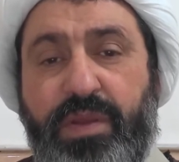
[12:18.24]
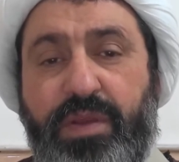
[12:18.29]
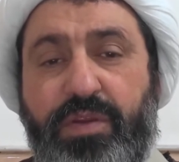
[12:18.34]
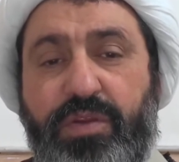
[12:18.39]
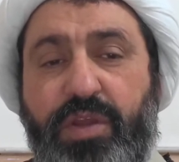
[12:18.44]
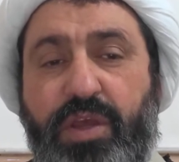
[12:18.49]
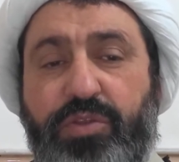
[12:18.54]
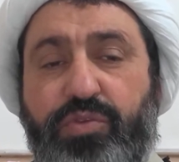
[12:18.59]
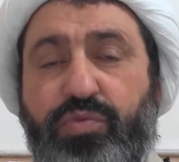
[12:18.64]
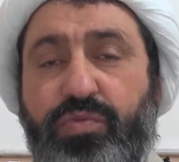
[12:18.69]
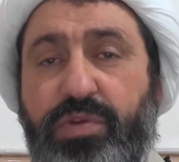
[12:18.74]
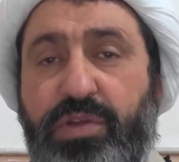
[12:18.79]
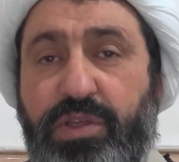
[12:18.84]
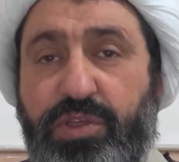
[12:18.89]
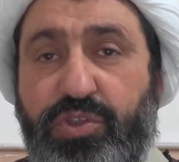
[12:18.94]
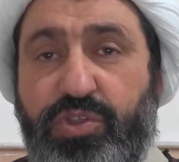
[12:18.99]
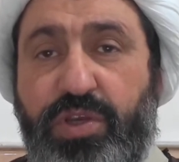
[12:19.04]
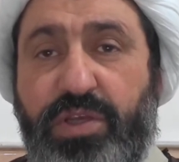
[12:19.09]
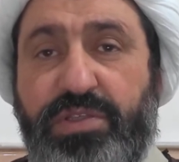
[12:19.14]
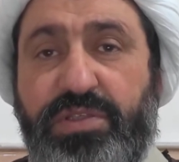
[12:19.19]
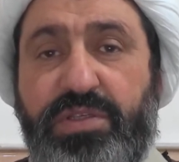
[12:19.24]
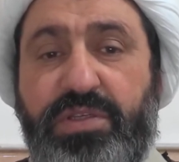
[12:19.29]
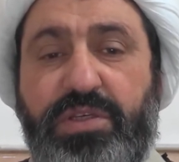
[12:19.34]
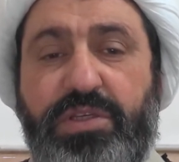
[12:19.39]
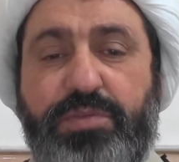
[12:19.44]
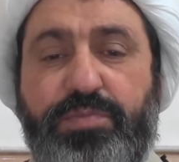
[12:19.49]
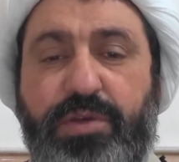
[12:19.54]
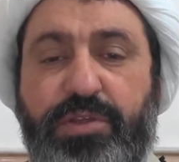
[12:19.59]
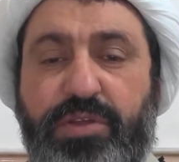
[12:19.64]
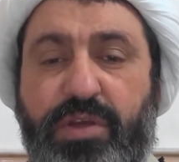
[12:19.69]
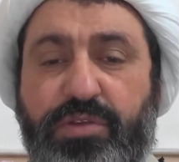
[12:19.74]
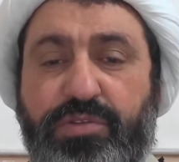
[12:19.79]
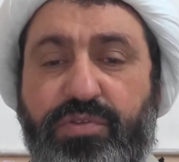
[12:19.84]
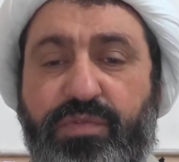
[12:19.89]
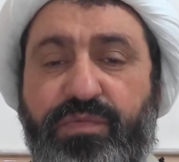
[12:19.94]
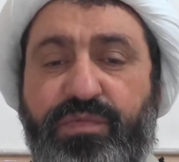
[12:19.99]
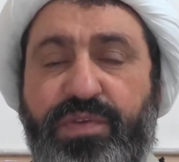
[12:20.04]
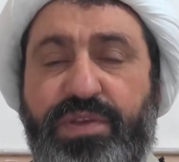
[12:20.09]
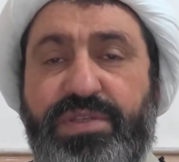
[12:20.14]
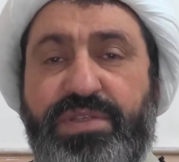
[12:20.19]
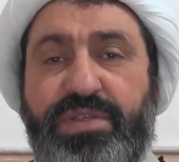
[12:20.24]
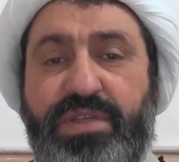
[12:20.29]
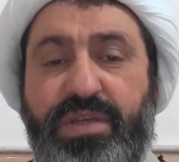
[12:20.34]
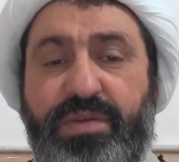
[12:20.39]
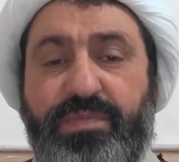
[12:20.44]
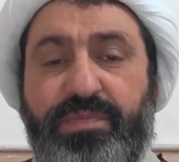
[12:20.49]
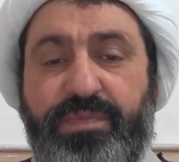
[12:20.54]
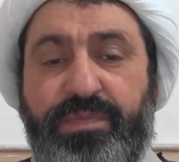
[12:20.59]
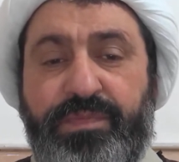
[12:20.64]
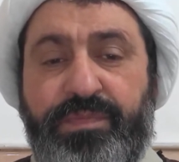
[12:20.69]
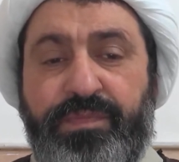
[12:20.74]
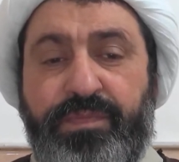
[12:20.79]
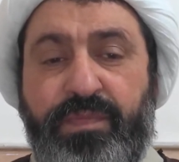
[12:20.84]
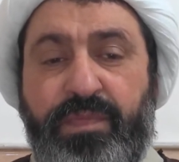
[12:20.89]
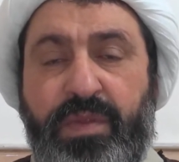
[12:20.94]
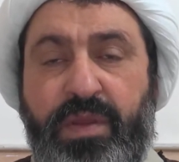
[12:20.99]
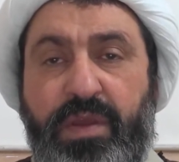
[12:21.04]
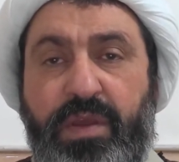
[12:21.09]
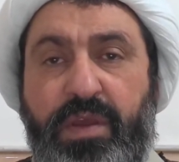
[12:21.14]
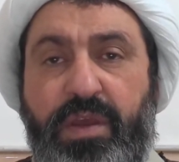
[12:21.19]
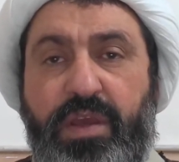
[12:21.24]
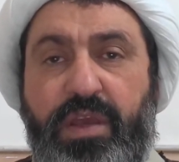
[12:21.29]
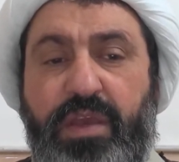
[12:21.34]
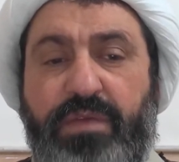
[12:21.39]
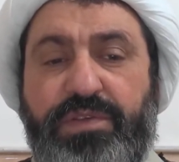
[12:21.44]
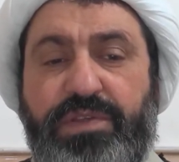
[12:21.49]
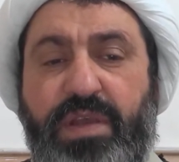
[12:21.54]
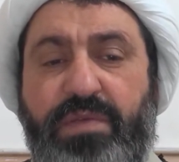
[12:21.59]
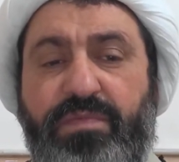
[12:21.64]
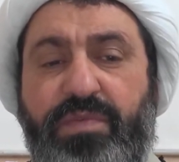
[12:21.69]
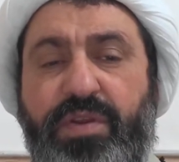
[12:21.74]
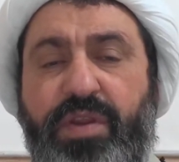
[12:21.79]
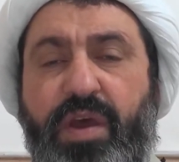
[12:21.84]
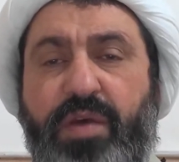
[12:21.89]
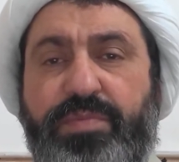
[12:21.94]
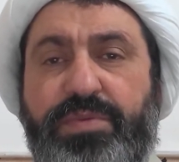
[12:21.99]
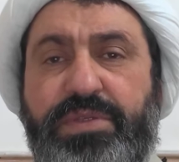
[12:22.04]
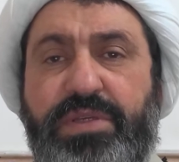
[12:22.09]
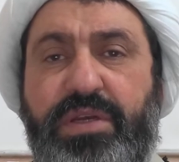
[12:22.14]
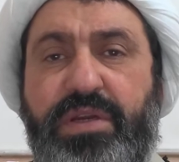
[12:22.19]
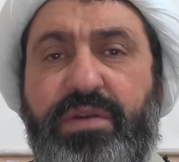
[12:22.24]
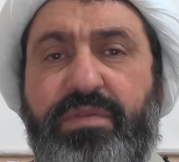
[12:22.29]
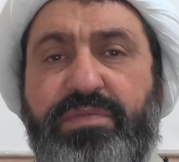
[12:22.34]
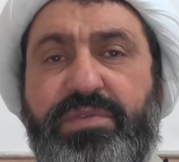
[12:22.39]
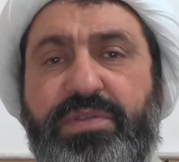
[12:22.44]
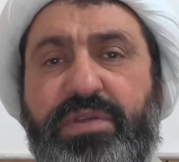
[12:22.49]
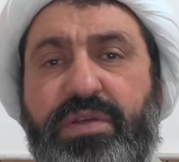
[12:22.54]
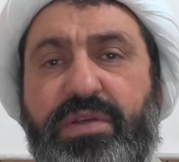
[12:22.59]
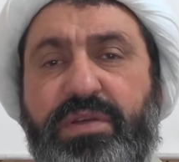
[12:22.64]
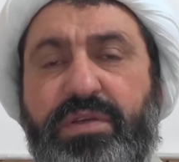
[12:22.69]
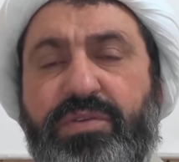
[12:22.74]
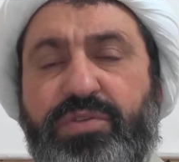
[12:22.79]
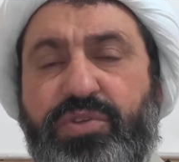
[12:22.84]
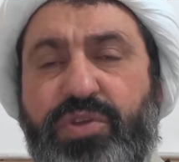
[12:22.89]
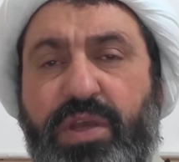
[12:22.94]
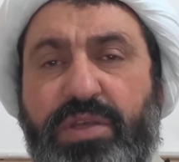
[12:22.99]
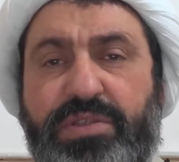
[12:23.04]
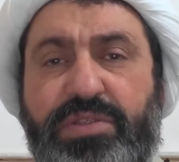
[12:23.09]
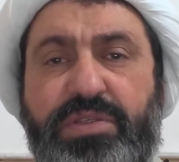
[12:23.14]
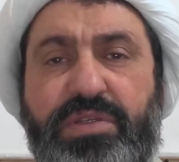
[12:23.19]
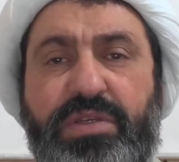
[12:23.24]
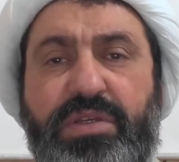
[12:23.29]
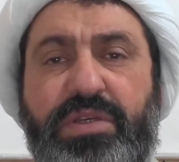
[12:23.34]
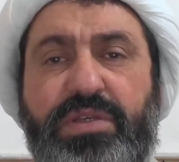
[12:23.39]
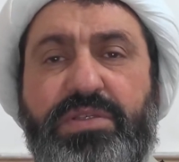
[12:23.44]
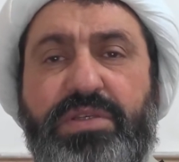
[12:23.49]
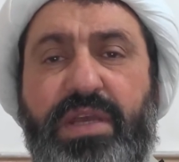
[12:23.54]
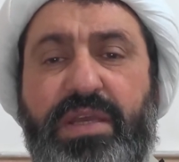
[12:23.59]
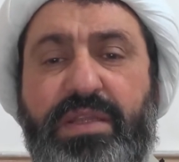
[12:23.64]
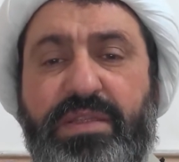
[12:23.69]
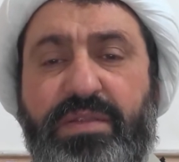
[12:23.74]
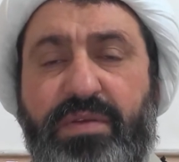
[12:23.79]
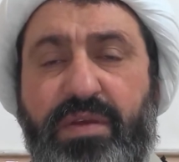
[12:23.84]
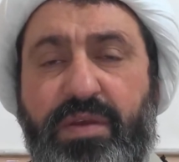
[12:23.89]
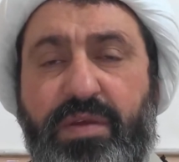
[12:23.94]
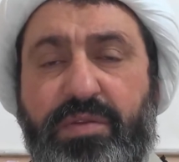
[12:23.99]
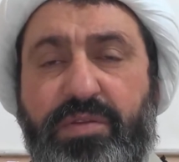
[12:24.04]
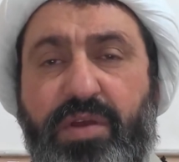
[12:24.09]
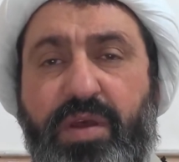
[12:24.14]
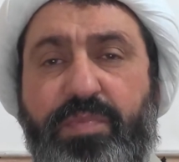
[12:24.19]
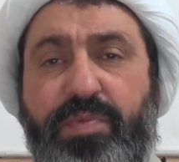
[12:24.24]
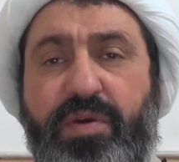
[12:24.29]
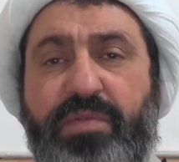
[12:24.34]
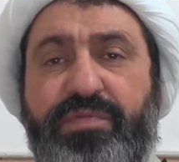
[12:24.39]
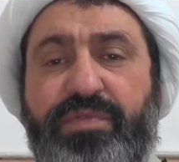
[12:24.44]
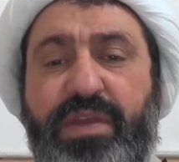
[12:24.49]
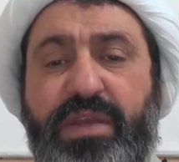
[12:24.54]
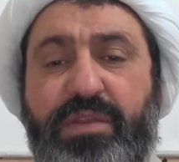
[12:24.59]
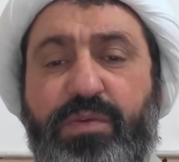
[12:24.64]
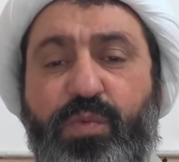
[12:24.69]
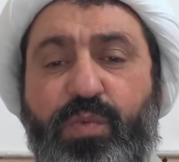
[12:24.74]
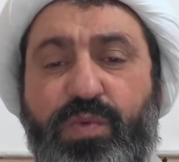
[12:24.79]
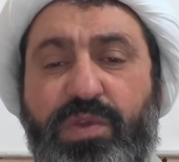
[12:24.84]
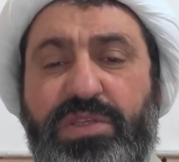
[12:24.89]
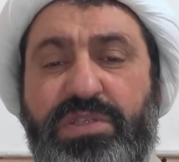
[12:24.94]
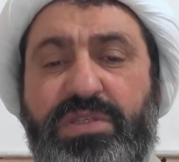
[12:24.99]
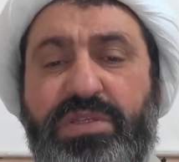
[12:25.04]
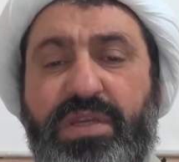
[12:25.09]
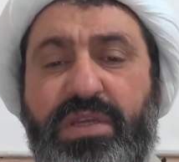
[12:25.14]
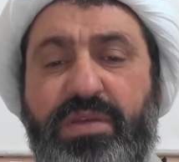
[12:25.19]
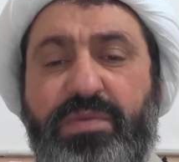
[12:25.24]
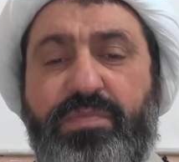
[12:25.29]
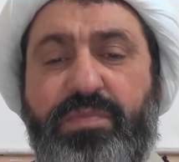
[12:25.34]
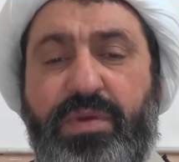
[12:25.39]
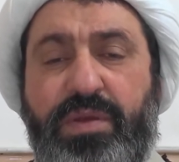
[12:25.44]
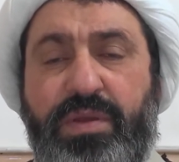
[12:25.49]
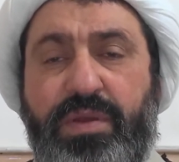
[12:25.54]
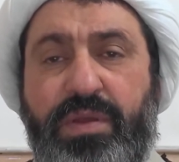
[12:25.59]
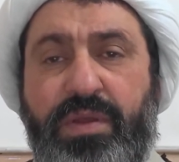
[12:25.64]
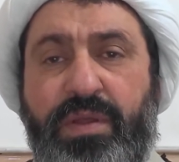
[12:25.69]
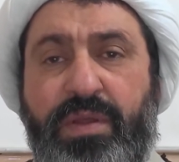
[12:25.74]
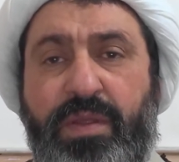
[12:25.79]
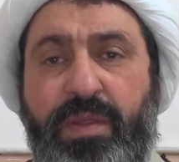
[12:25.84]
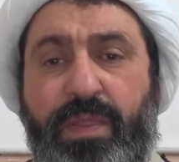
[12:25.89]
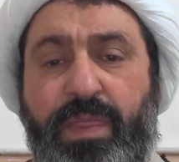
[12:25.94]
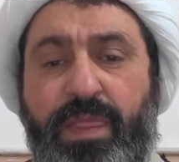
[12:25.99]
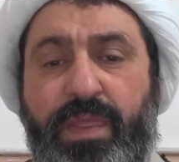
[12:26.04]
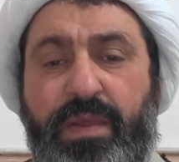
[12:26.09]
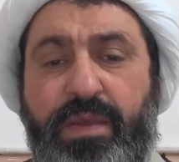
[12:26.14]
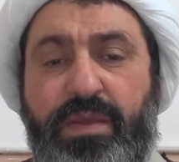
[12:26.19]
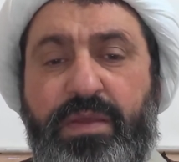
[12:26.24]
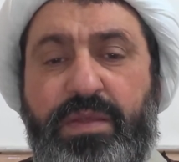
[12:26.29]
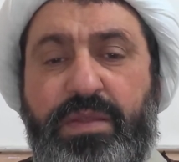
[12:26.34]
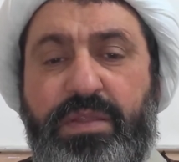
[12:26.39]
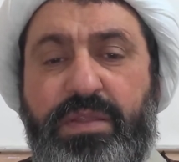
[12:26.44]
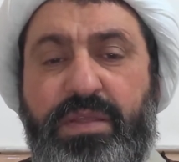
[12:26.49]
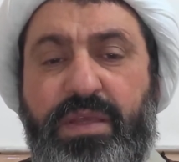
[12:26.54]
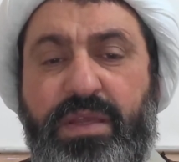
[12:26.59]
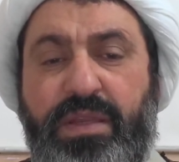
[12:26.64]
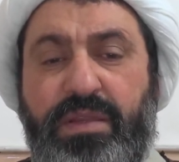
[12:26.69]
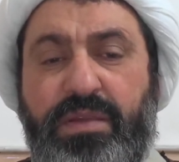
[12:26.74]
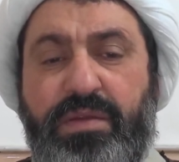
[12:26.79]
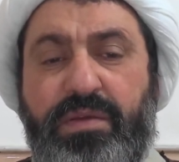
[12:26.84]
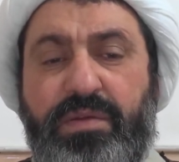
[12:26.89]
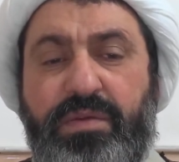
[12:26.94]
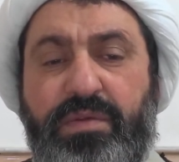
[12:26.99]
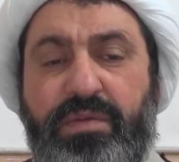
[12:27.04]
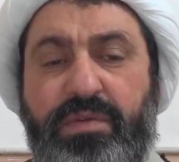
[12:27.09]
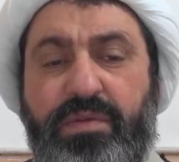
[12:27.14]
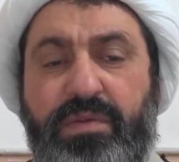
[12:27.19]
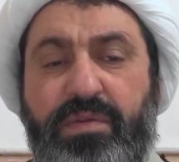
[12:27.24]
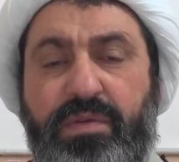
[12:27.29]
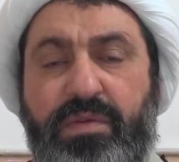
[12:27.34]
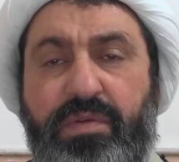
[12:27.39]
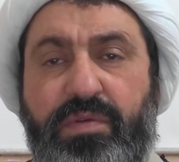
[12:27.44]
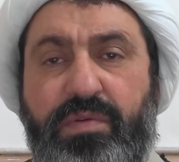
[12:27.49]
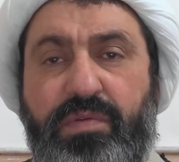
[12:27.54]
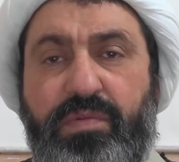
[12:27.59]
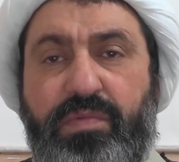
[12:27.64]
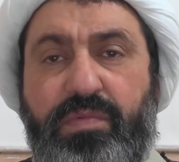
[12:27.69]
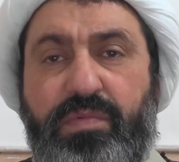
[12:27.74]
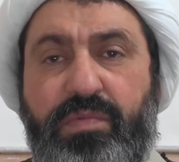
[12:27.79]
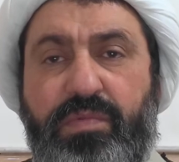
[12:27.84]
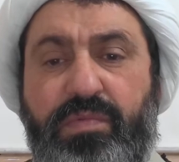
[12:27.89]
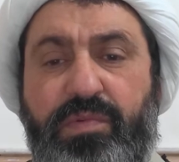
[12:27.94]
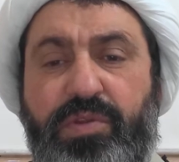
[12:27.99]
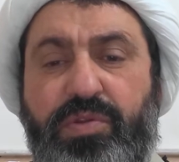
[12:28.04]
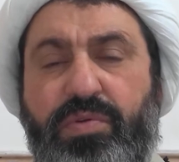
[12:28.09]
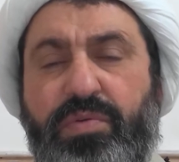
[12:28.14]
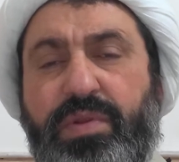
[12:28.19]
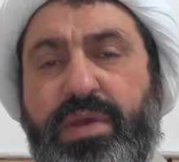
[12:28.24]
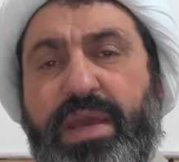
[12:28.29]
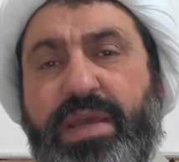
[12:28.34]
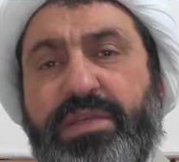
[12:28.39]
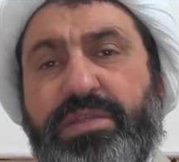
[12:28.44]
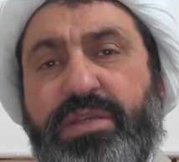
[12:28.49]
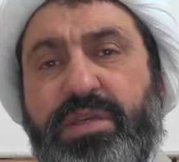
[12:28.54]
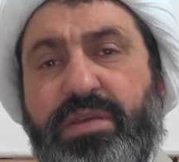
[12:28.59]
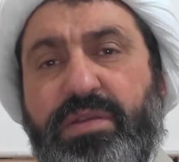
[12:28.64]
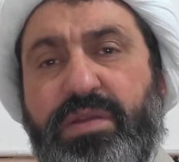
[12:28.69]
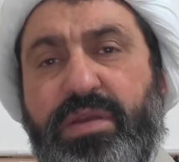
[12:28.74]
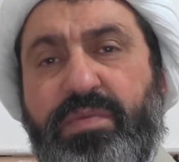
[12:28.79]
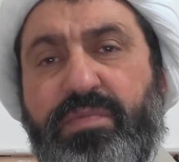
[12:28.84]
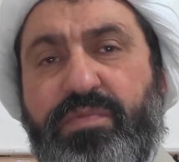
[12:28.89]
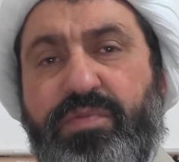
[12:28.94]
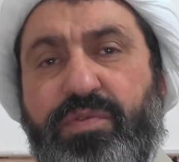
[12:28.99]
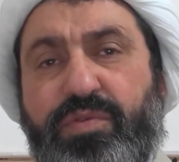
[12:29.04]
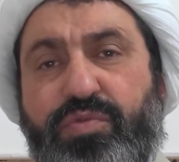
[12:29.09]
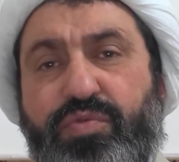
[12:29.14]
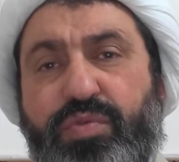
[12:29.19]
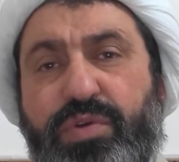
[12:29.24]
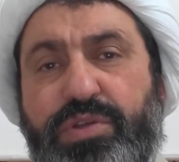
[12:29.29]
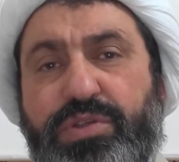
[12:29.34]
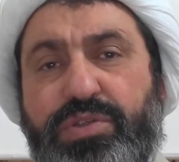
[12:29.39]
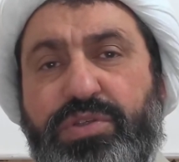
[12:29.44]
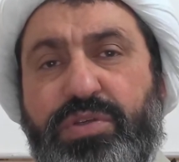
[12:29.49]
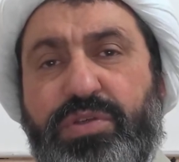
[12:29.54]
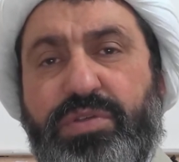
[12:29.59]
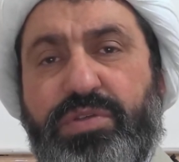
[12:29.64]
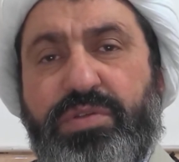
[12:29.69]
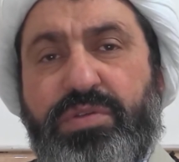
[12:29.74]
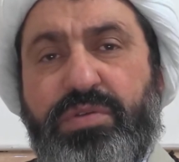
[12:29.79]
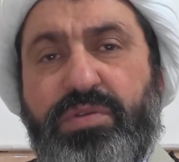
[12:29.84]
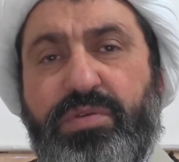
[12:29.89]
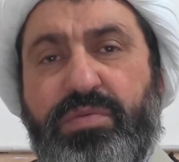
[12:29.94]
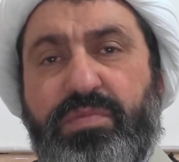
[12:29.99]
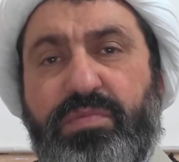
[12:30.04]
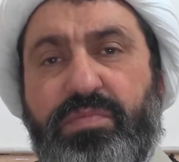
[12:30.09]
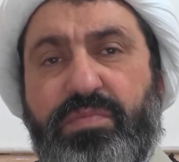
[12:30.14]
Not only justice, but also wisdom. If someone observes justice and uh, top of that wisdom, then we don't ask them for questions